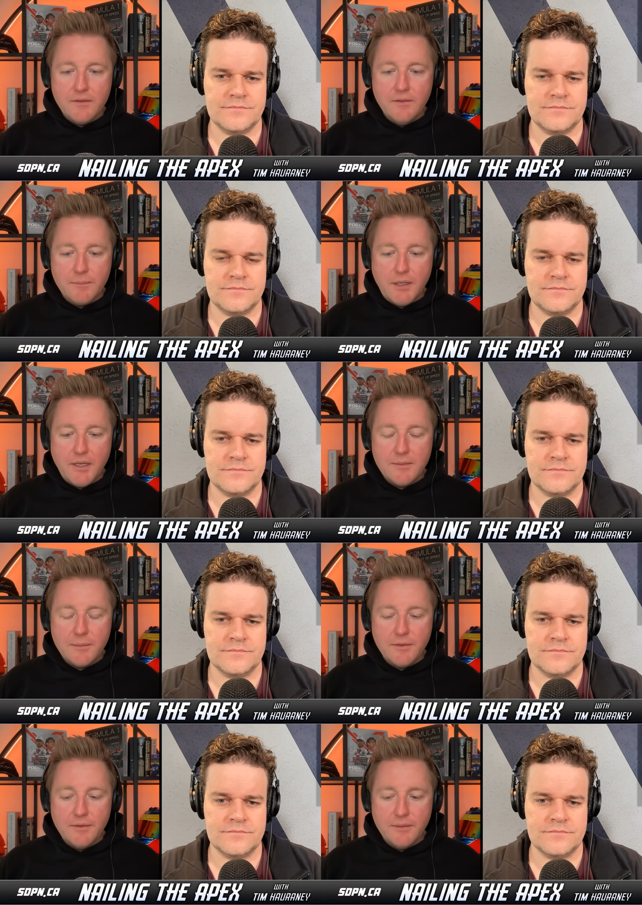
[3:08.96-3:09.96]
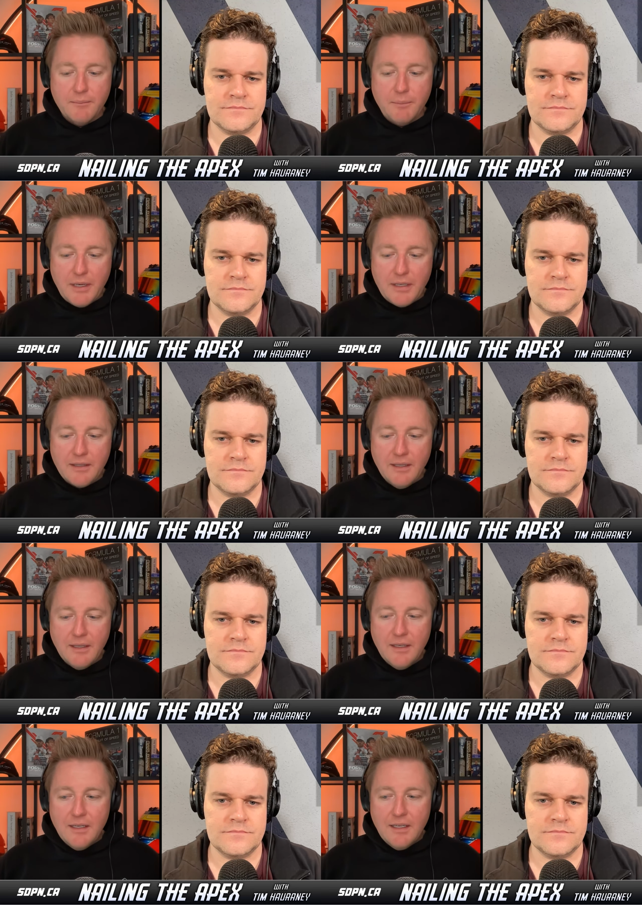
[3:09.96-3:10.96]
Speaker 1: soon as possible but
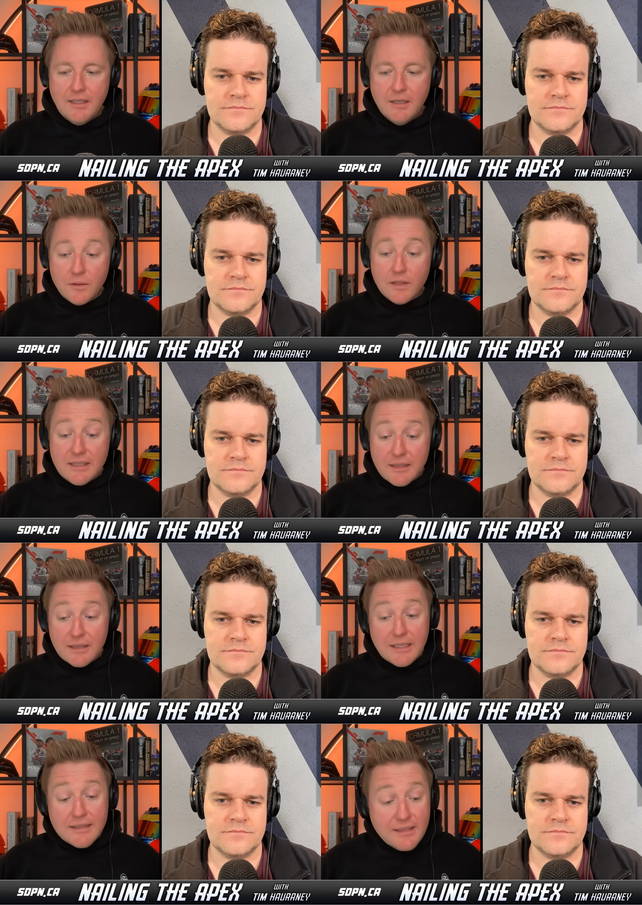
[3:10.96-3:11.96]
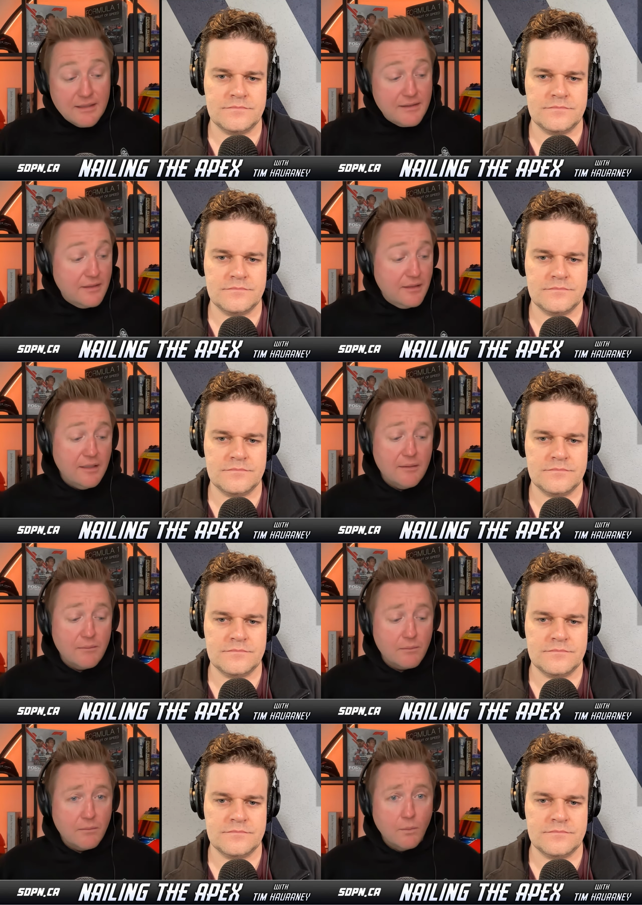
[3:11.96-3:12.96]
you know li listening
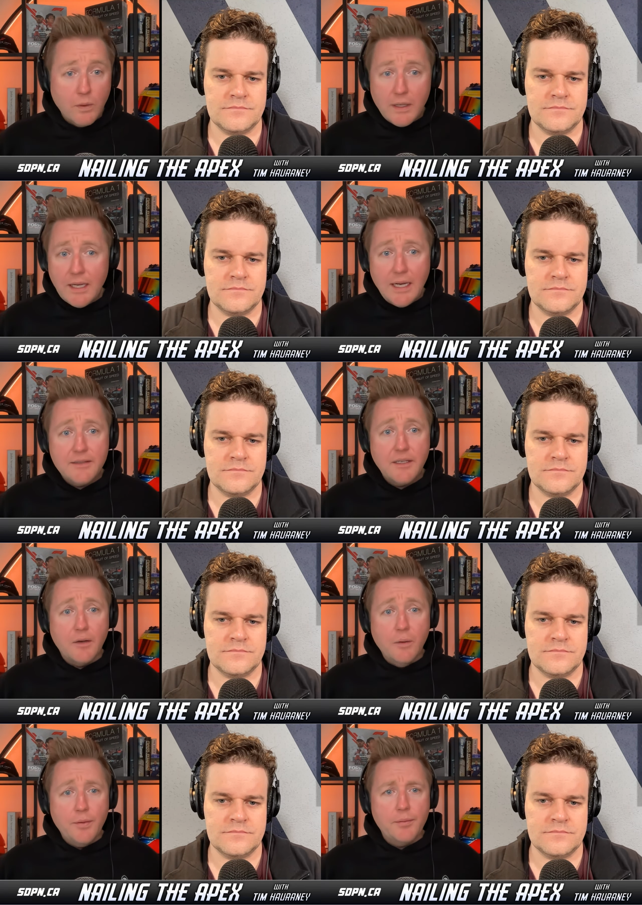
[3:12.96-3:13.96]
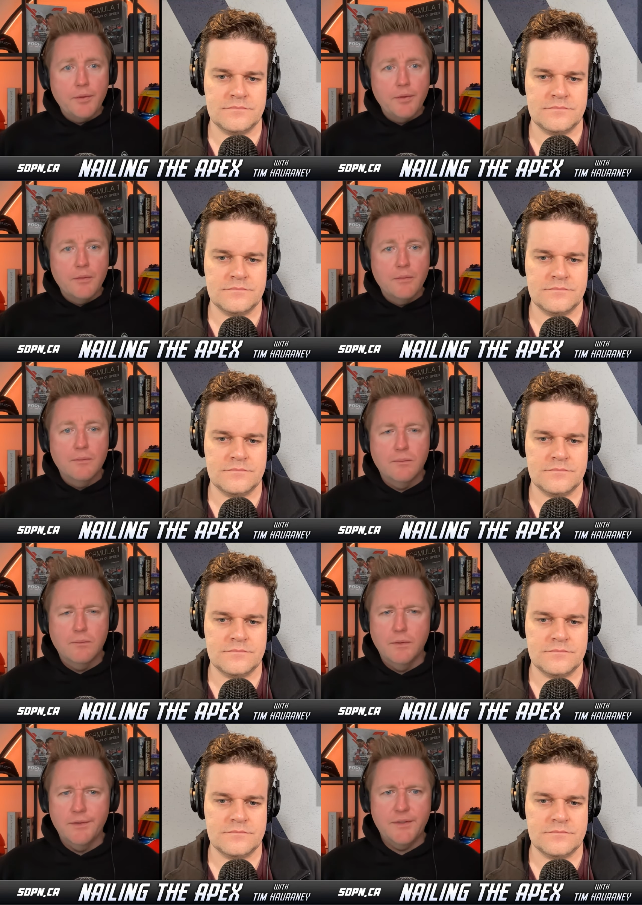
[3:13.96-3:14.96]
to what he had to go through
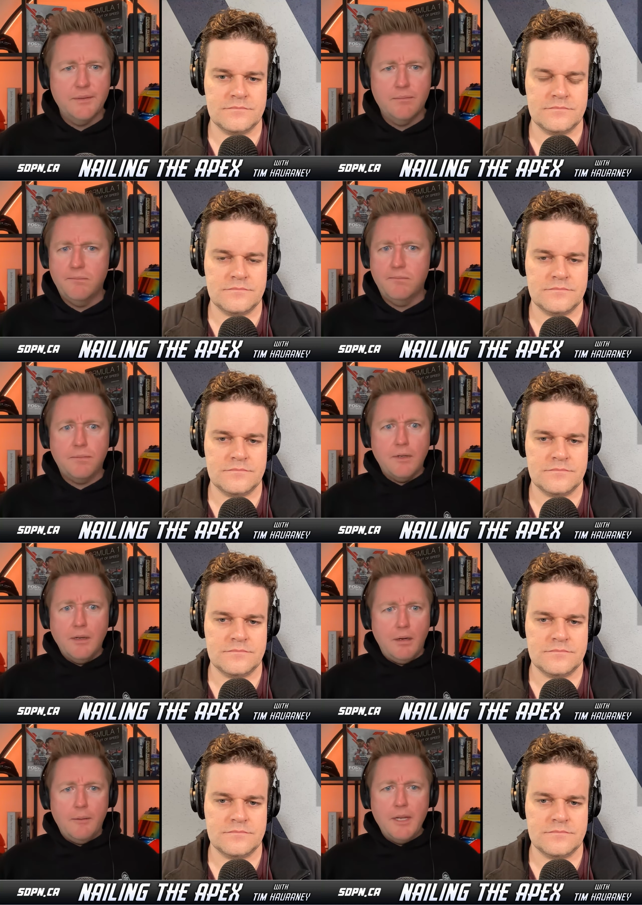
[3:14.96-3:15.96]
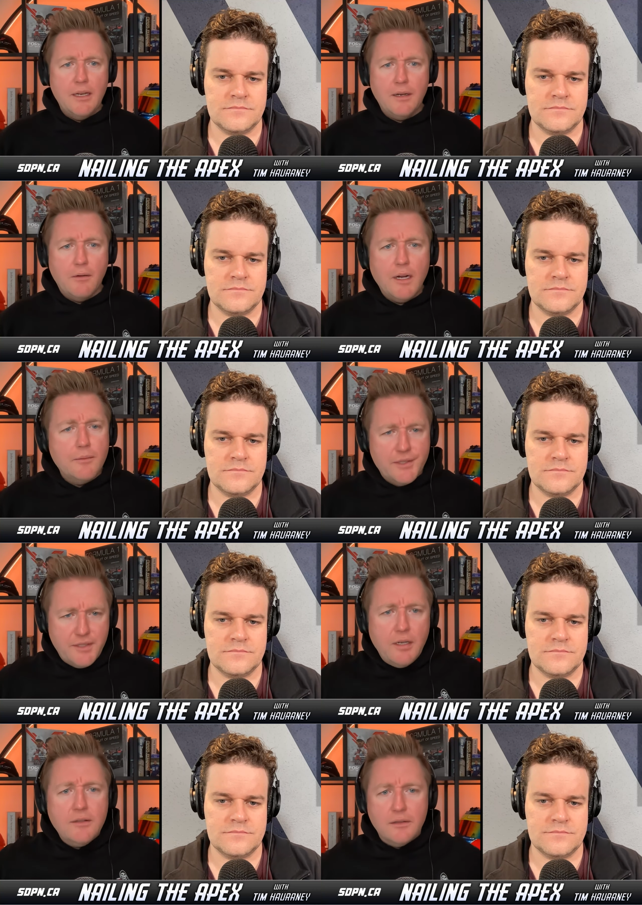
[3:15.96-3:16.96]
was, uh, I mean, incredible. He
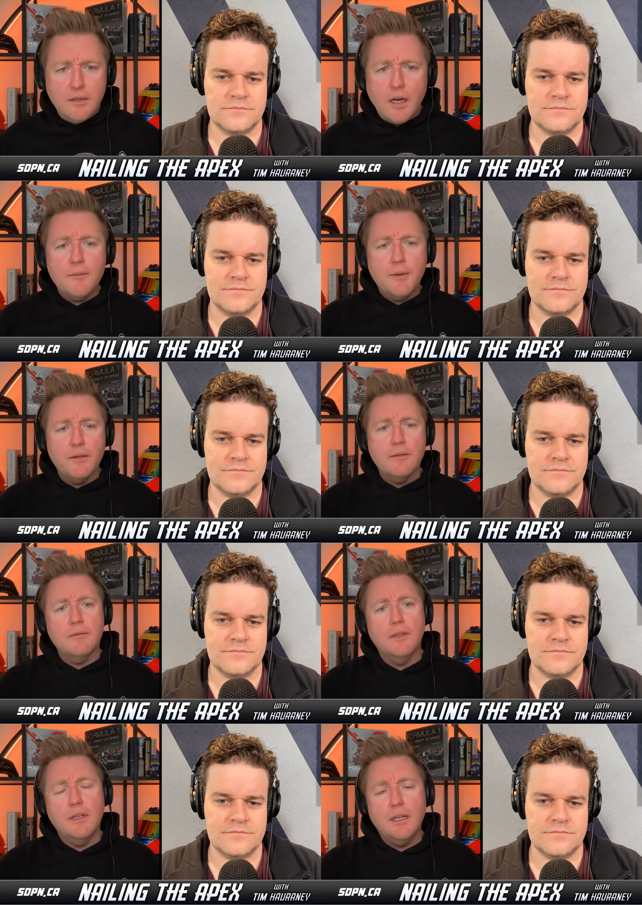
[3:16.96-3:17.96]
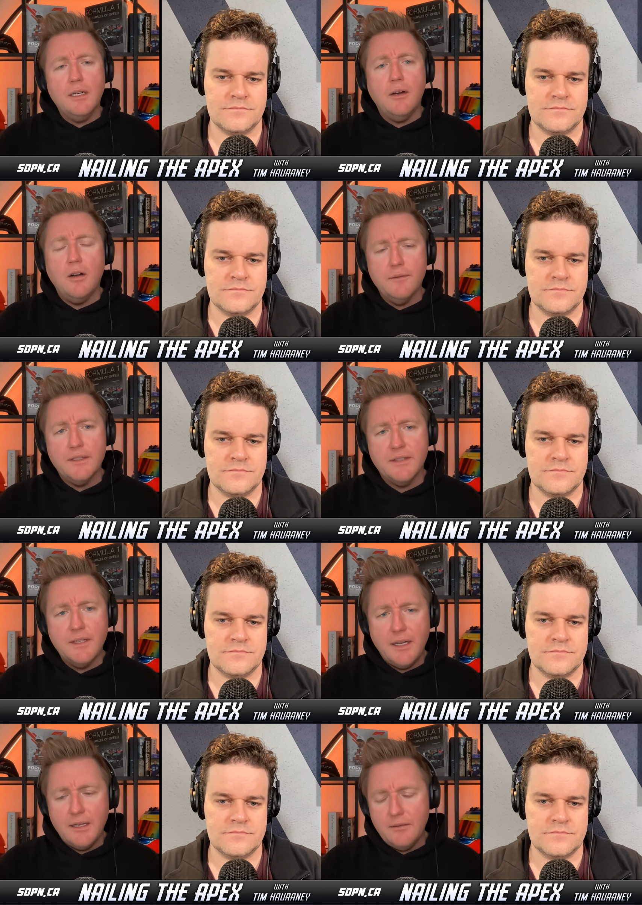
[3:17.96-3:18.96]
talked a lot about it, uh, all of it
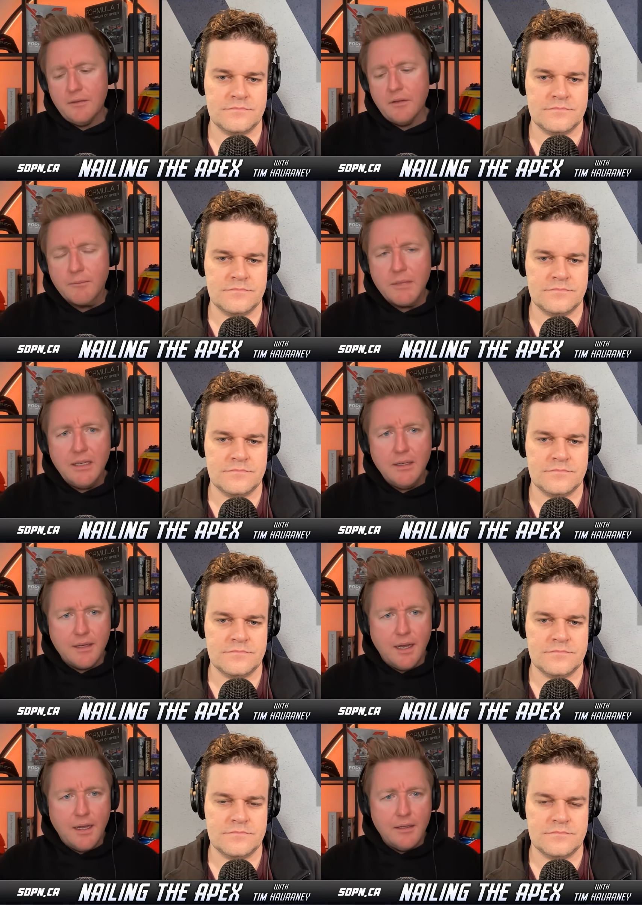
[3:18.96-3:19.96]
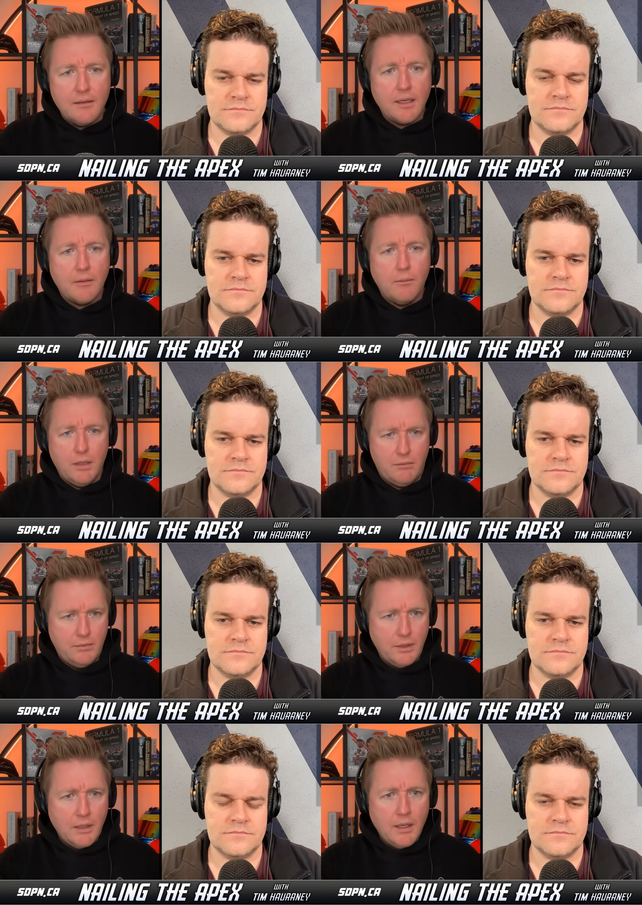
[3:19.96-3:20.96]
today during media day and like what
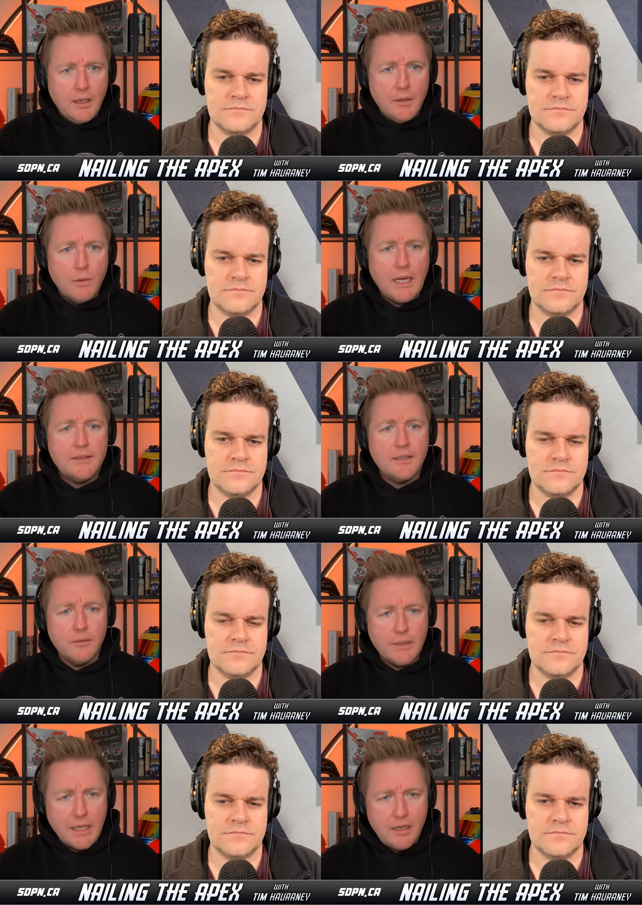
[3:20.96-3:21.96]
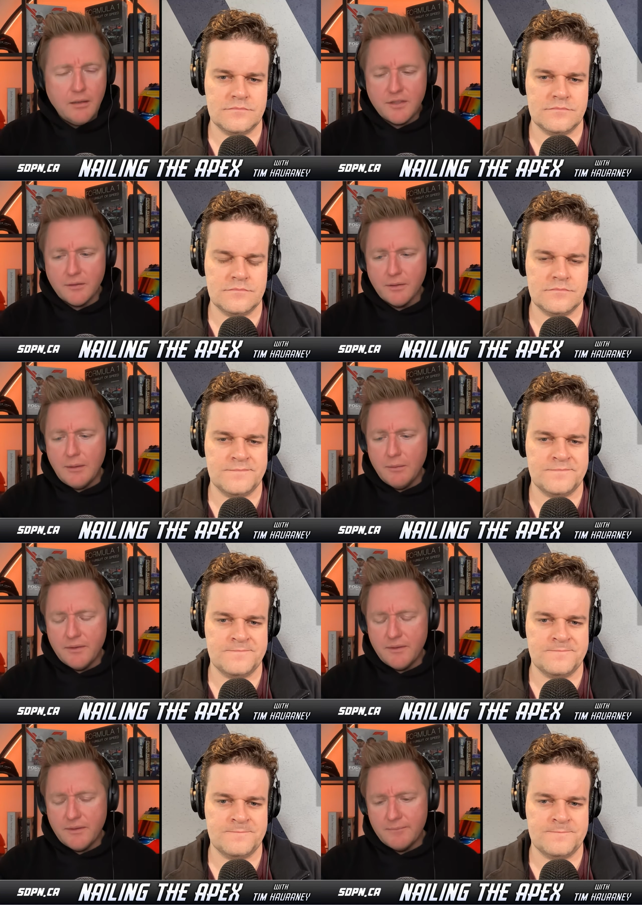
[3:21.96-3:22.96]
what had to go down. So he
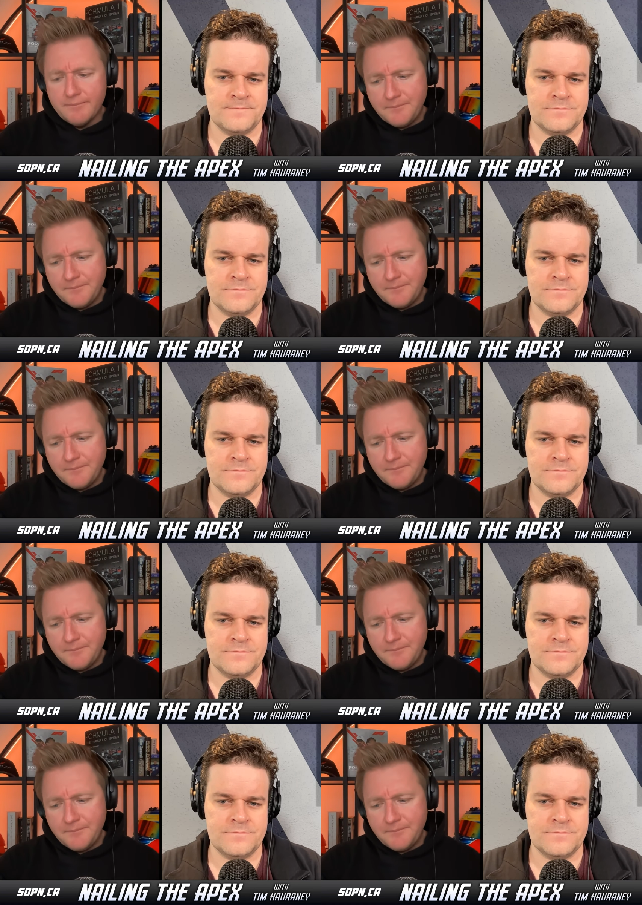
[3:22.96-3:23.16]
was